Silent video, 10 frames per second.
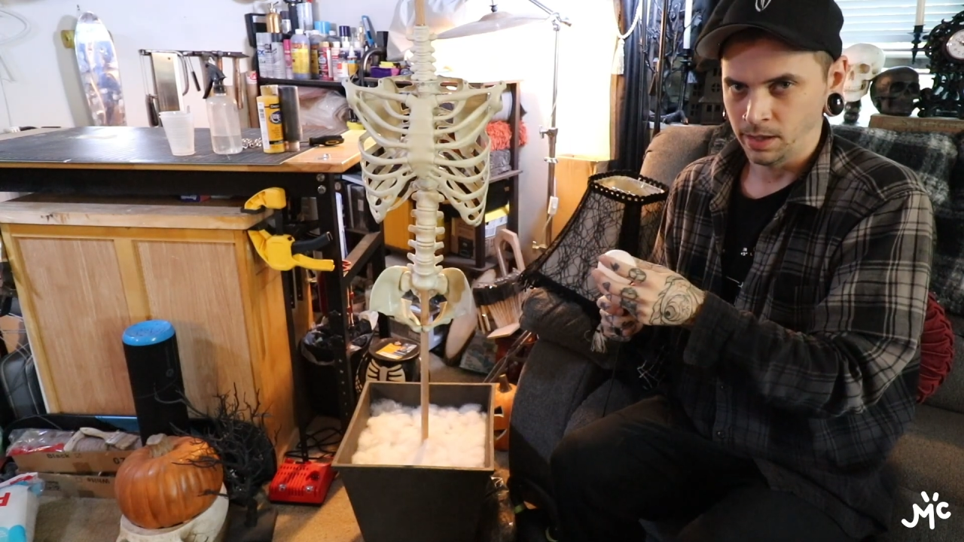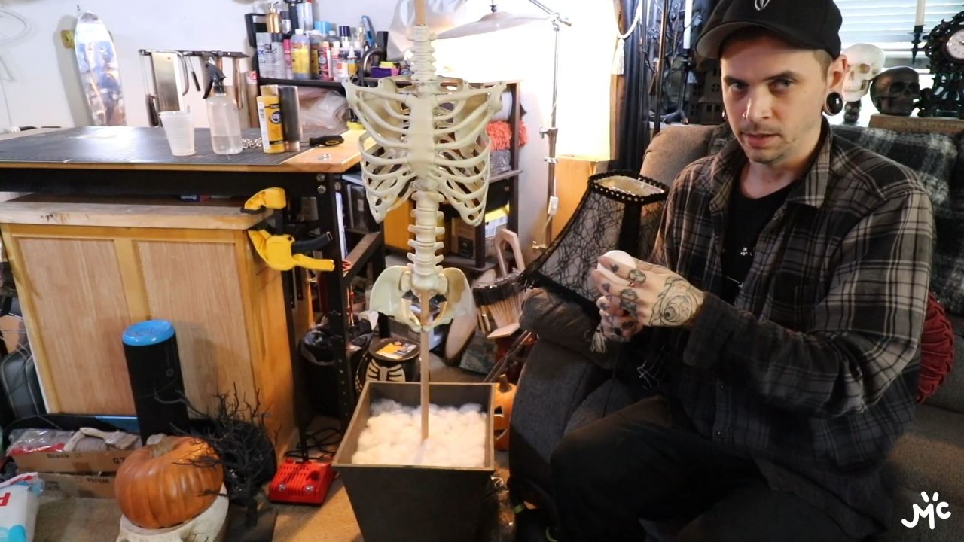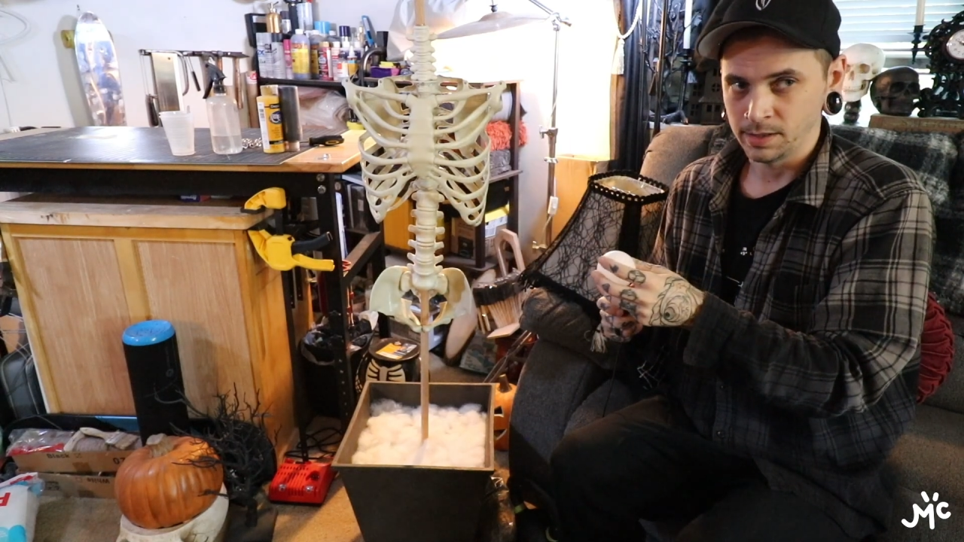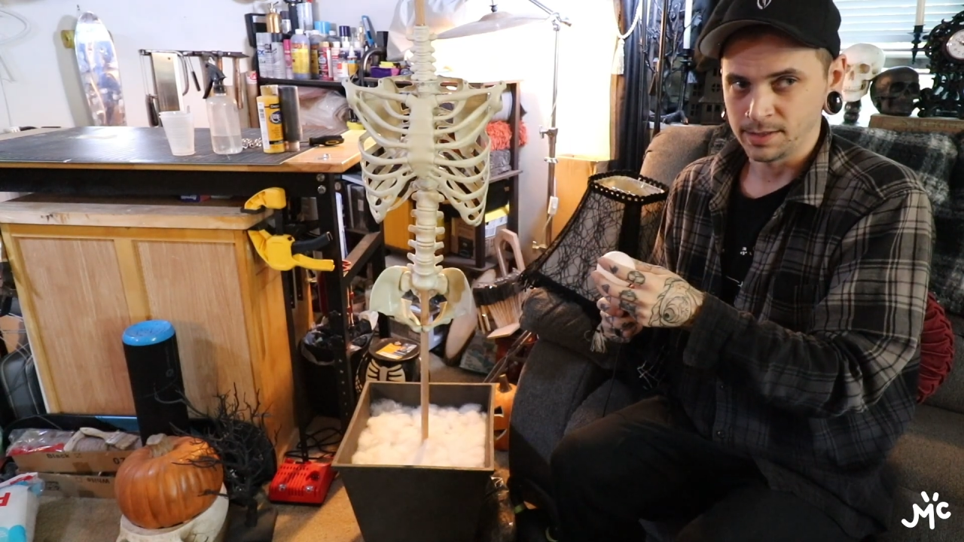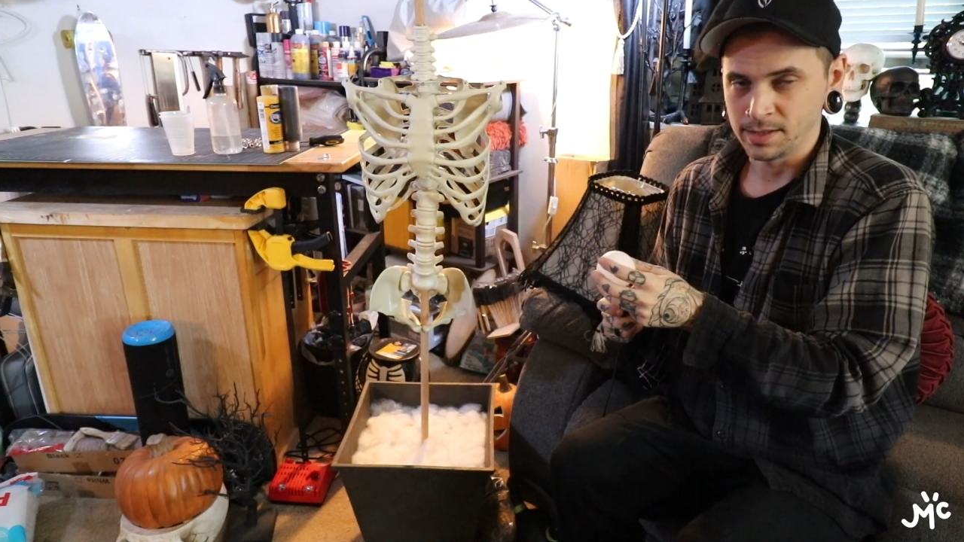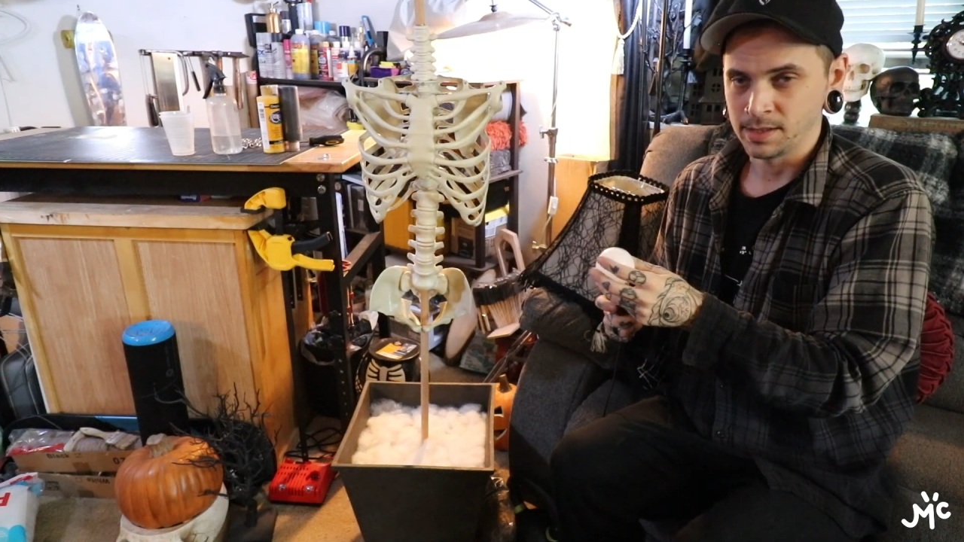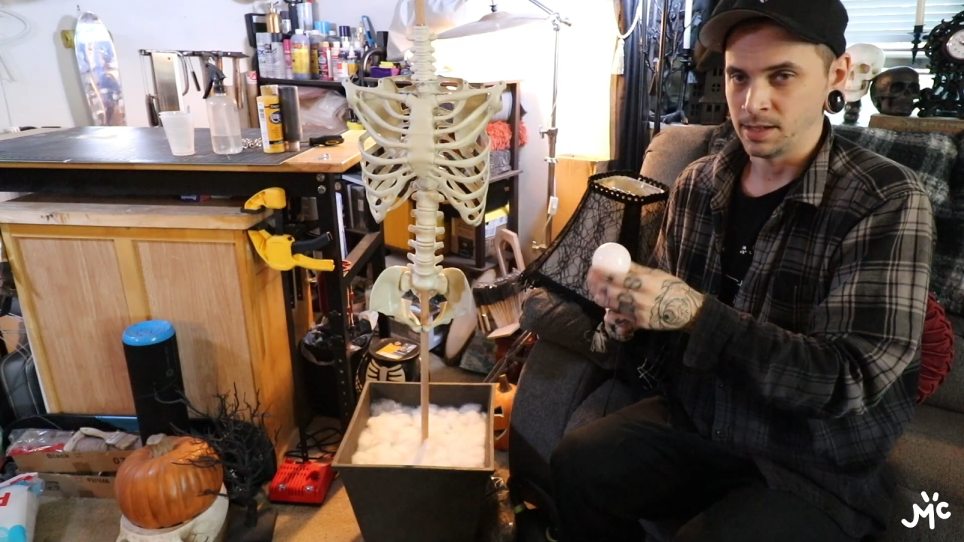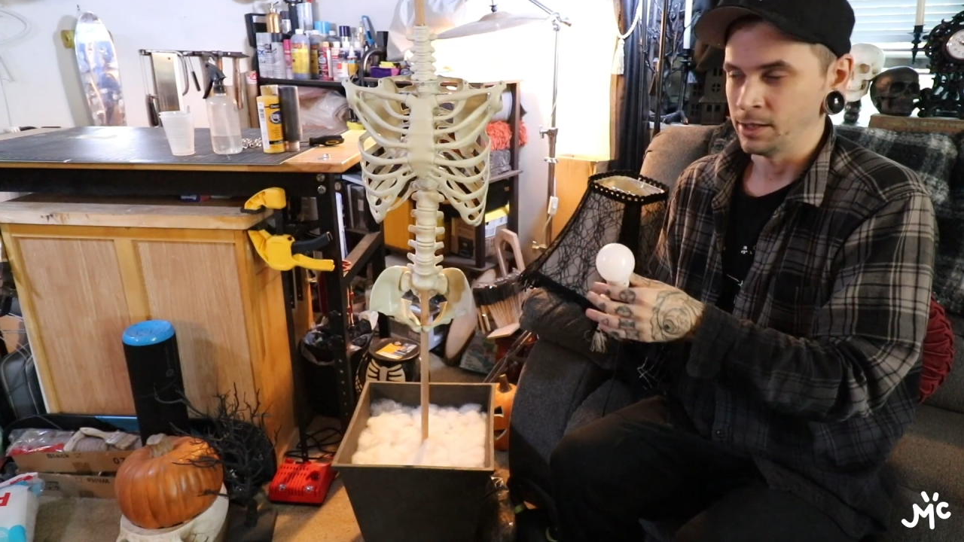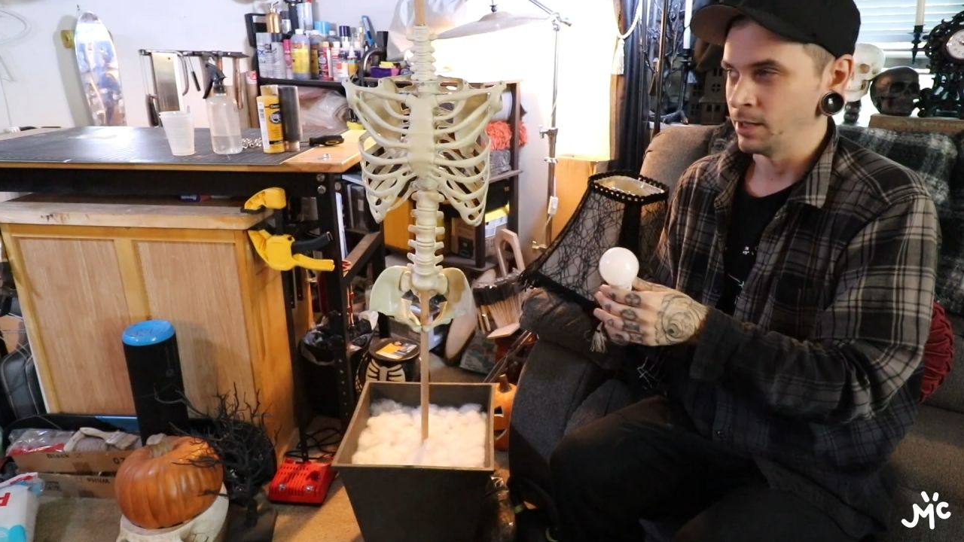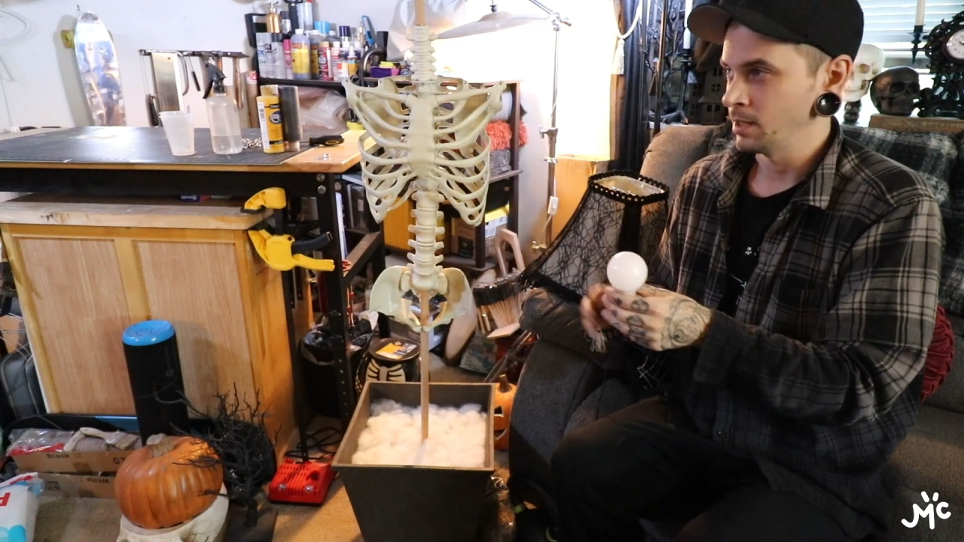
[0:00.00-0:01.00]
that this is.
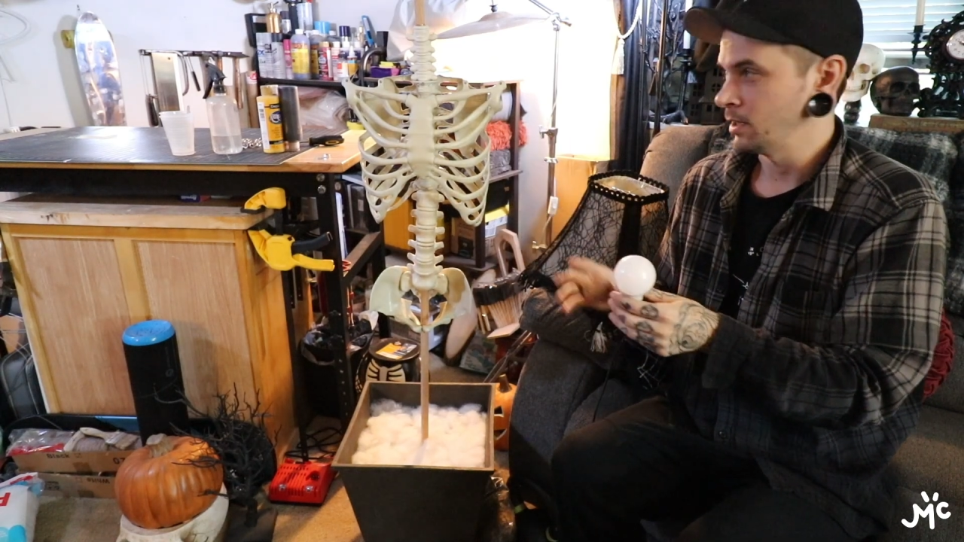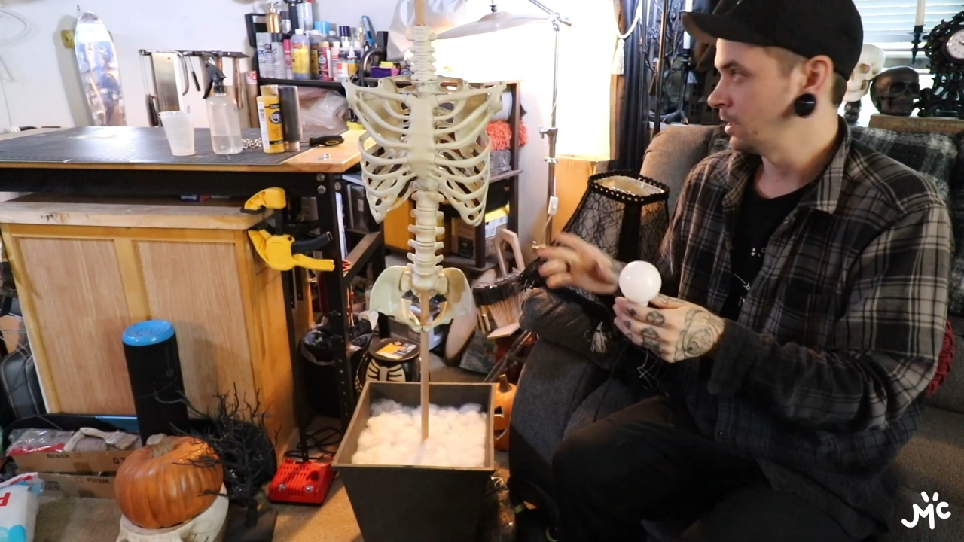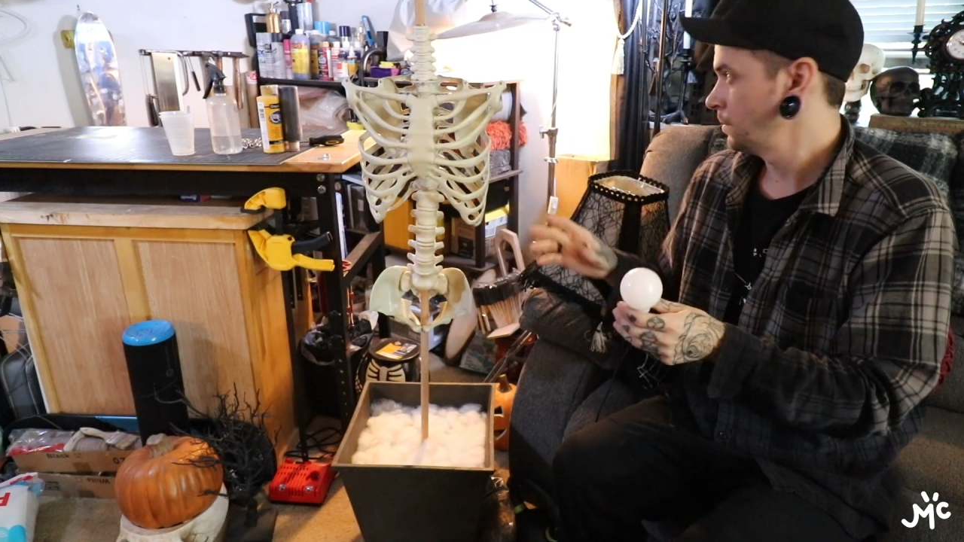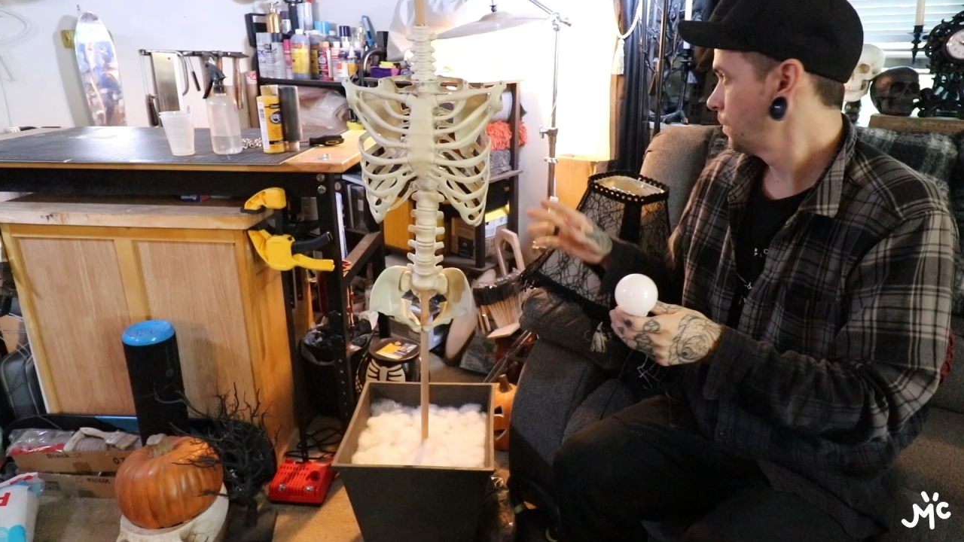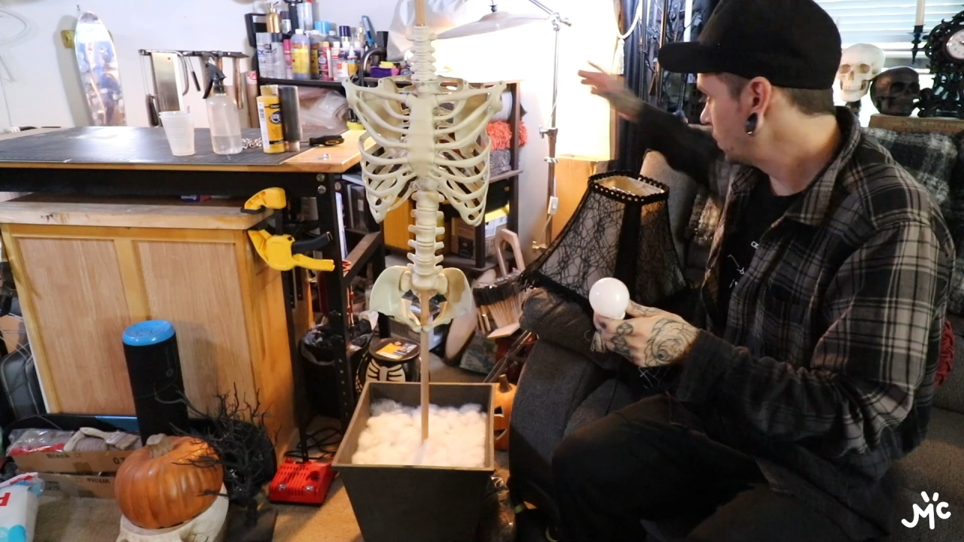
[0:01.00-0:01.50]
I like a